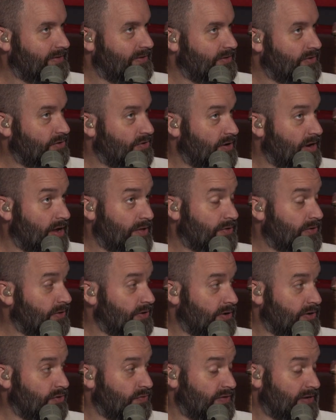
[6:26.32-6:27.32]
your other,
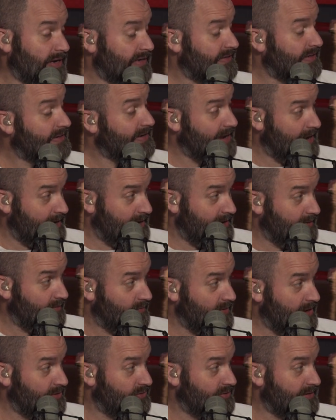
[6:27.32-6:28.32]
you tested
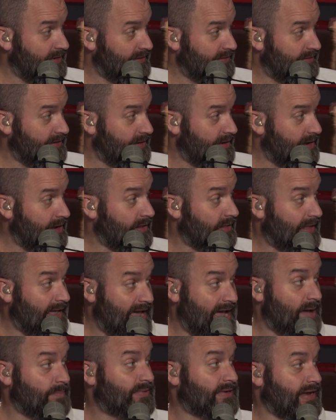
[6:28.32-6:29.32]
negative. We had you tested again.
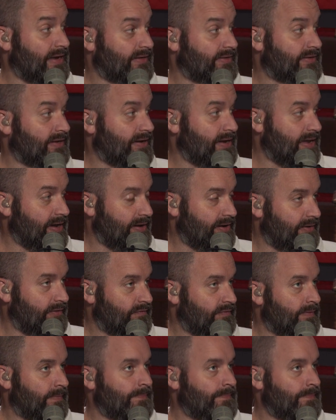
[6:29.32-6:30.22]
Lab tested negative.